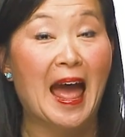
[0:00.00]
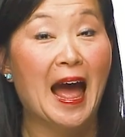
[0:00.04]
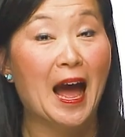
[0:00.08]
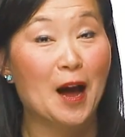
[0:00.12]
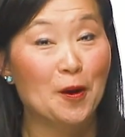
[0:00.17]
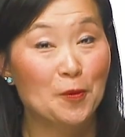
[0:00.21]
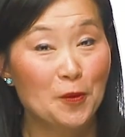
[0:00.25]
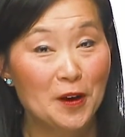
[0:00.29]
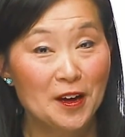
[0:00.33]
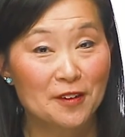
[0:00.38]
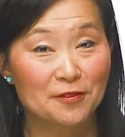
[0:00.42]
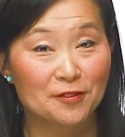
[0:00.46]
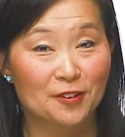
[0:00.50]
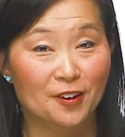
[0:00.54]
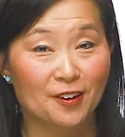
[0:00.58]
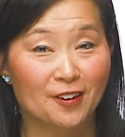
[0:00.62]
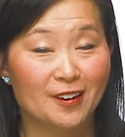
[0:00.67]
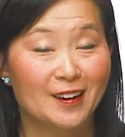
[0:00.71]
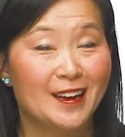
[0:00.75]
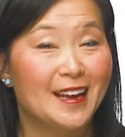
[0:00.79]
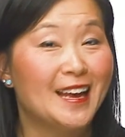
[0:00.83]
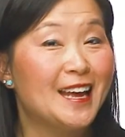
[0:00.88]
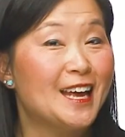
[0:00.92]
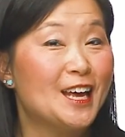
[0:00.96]

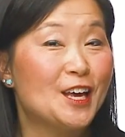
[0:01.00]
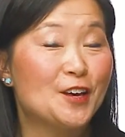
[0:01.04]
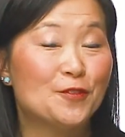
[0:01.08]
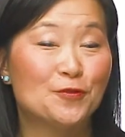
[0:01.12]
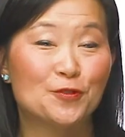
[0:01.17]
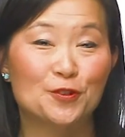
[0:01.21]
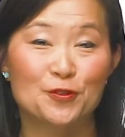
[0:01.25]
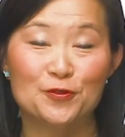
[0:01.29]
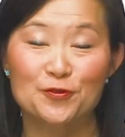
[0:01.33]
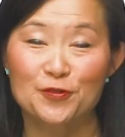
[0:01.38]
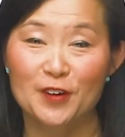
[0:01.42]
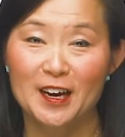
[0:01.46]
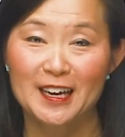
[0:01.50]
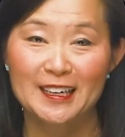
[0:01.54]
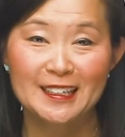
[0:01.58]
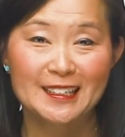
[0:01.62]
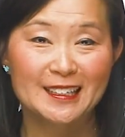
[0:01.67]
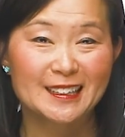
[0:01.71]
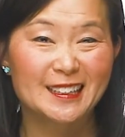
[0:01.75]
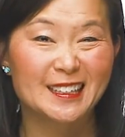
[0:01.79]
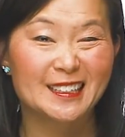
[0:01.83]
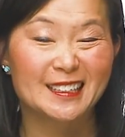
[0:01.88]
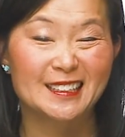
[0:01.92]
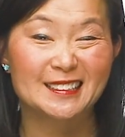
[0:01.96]
However, if you're
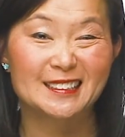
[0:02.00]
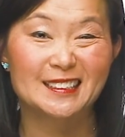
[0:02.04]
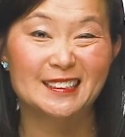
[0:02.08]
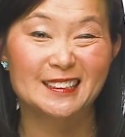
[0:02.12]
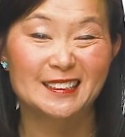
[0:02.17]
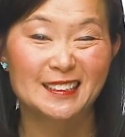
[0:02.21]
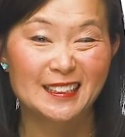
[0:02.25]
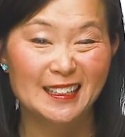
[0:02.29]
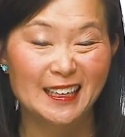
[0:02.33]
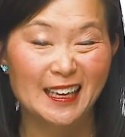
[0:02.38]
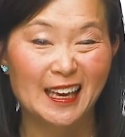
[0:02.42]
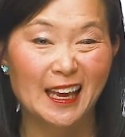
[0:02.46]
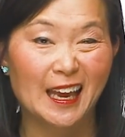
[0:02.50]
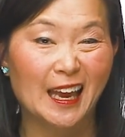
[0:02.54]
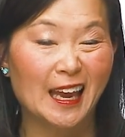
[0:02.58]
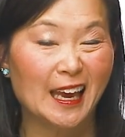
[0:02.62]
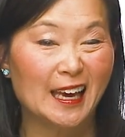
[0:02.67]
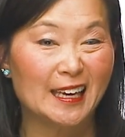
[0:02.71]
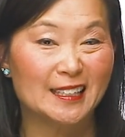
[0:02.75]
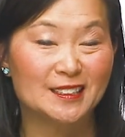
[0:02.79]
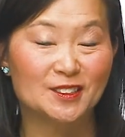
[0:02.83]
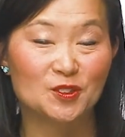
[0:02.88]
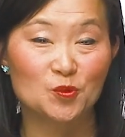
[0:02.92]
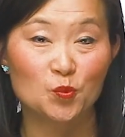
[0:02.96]
finding that it's leaking,
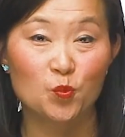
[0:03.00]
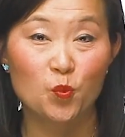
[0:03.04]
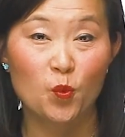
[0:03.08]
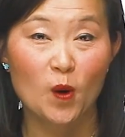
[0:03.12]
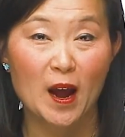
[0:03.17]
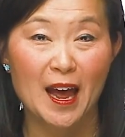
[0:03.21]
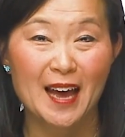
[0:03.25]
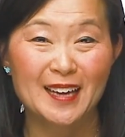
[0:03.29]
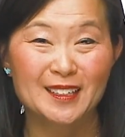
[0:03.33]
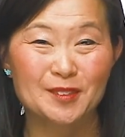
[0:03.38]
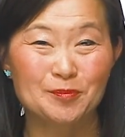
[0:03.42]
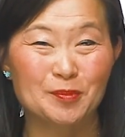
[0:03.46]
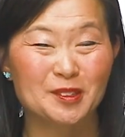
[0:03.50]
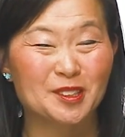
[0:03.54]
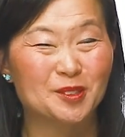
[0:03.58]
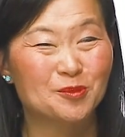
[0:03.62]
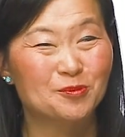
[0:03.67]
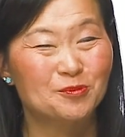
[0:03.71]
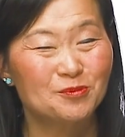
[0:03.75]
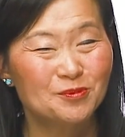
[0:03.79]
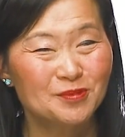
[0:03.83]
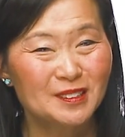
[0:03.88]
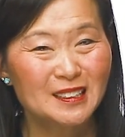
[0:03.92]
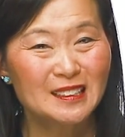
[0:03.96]
it's wet, but you're
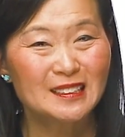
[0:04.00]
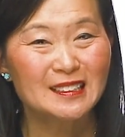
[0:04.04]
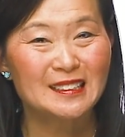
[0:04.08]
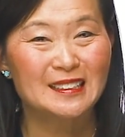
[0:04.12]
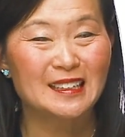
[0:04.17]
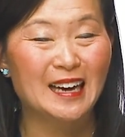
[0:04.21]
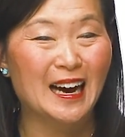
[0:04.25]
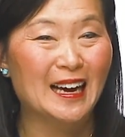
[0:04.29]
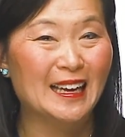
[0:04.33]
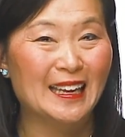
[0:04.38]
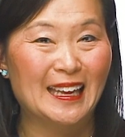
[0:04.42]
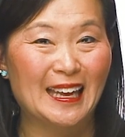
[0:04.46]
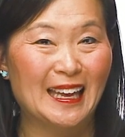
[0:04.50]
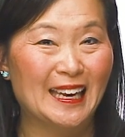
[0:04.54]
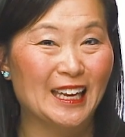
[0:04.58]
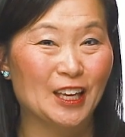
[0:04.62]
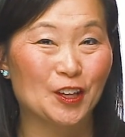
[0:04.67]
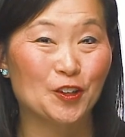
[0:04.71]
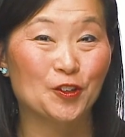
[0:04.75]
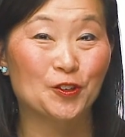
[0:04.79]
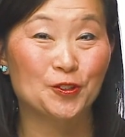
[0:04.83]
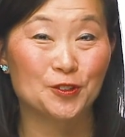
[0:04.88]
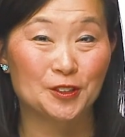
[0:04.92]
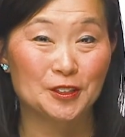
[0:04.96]
really not
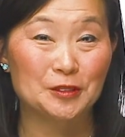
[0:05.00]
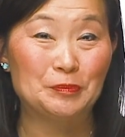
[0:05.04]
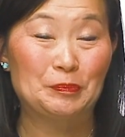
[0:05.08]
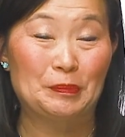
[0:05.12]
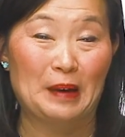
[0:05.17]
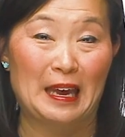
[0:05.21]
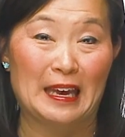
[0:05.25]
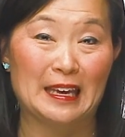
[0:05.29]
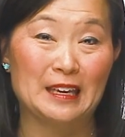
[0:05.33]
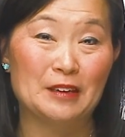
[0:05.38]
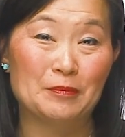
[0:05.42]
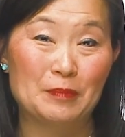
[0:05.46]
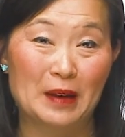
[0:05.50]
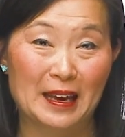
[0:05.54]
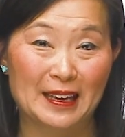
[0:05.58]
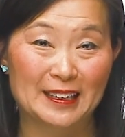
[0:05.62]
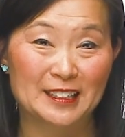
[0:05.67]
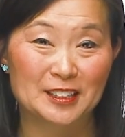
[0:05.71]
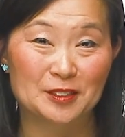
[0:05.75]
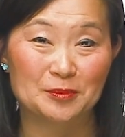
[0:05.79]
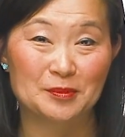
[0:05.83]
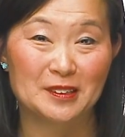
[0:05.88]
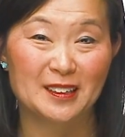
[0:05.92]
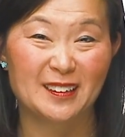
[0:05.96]
getting good pain
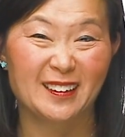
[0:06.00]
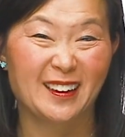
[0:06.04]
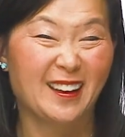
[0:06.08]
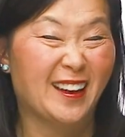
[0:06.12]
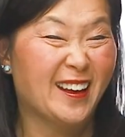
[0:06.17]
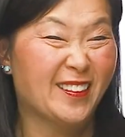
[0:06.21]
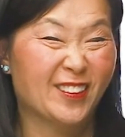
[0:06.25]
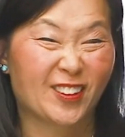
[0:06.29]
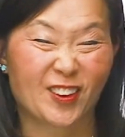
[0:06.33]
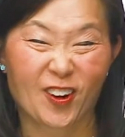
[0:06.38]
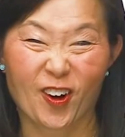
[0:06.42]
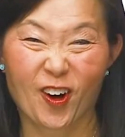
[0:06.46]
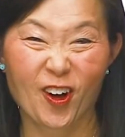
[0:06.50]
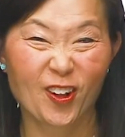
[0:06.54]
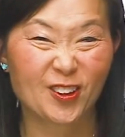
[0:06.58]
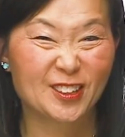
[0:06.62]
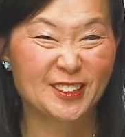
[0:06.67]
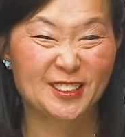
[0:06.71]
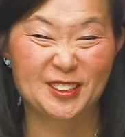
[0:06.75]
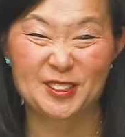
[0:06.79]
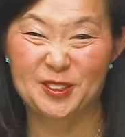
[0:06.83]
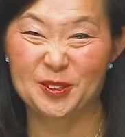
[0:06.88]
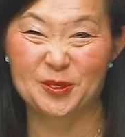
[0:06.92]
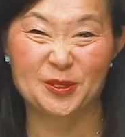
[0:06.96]
management, then all
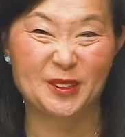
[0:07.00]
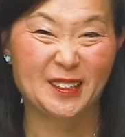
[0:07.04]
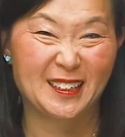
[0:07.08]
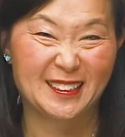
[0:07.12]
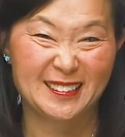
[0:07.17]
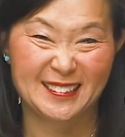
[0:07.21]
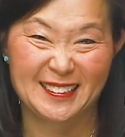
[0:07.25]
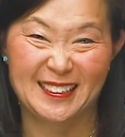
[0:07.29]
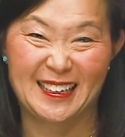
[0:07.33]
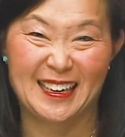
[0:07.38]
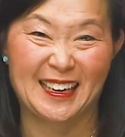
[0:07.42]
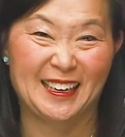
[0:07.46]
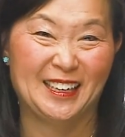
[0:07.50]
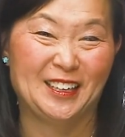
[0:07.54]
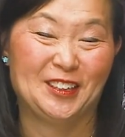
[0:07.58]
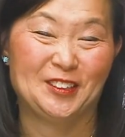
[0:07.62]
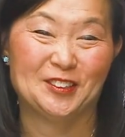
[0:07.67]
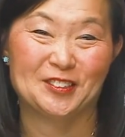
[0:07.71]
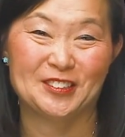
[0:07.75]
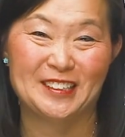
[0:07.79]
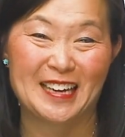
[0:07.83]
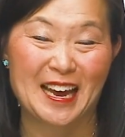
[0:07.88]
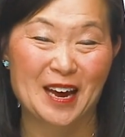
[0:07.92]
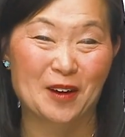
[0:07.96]
it's doing is getting
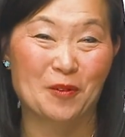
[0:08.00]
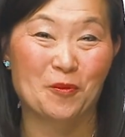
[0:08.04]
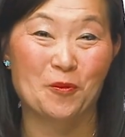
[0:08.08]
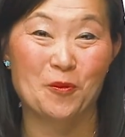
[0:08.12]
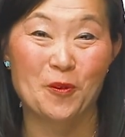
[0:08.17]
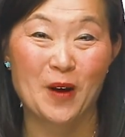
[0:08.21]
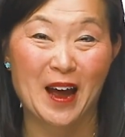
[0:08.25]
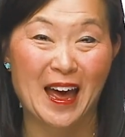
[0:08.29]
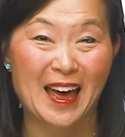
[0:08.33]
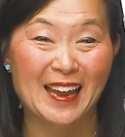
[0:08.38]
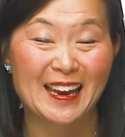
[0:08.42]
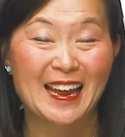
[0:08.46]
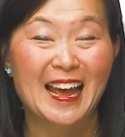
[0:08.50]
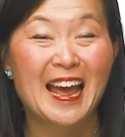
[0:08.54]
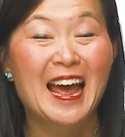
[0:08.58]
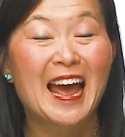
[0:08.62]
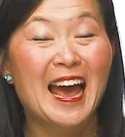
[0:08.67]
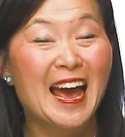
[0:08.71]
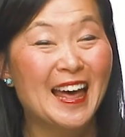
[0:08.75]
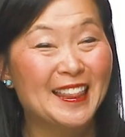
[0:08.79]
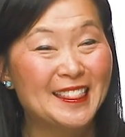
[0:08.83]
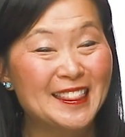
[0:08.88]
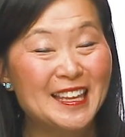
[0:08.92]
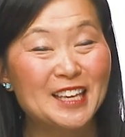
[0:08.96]
your neck wet,
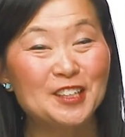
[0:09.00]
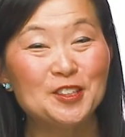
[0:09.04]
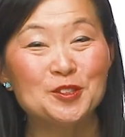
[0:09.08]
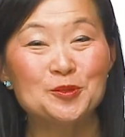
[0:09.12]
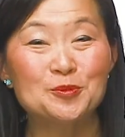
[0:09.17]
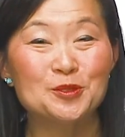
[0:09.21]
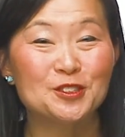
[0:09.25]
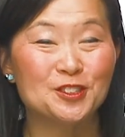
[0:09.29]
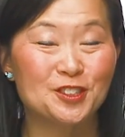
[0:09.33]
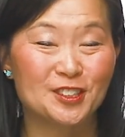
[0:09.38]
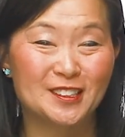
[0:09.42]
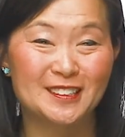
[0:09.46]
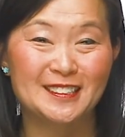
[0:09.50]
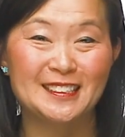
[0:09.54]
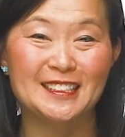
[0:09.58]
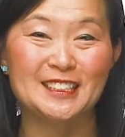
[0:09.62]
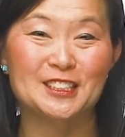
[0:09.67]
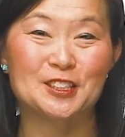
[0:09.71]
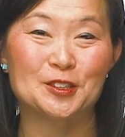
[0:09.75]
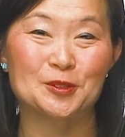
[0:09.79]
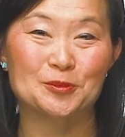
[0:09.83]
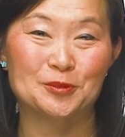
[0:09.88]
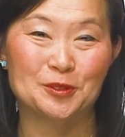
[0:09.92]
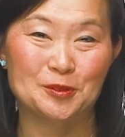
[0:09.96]
and then you would just
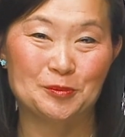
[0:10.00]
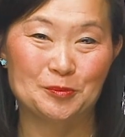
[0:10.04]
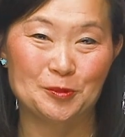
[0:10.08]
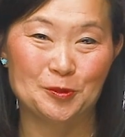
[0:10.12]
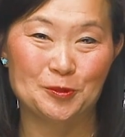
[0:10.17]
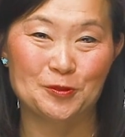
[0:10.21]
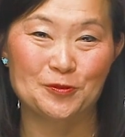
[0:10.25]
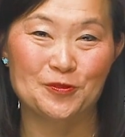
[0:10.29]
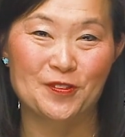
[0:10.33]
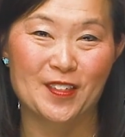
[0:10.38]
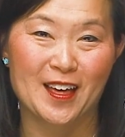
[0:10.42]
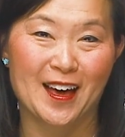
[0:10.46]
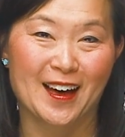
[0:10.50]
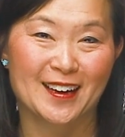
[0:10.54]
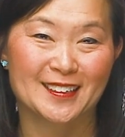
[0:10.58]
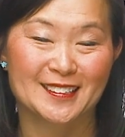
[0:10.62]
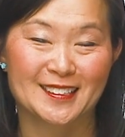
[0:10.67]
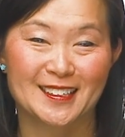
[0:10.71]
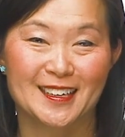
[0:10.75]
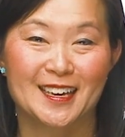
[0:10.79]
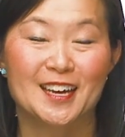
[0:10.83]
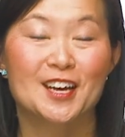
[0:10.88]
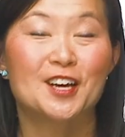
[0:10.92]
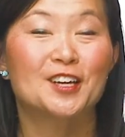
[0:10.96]
need to remove
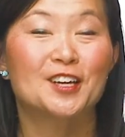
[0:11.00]
that.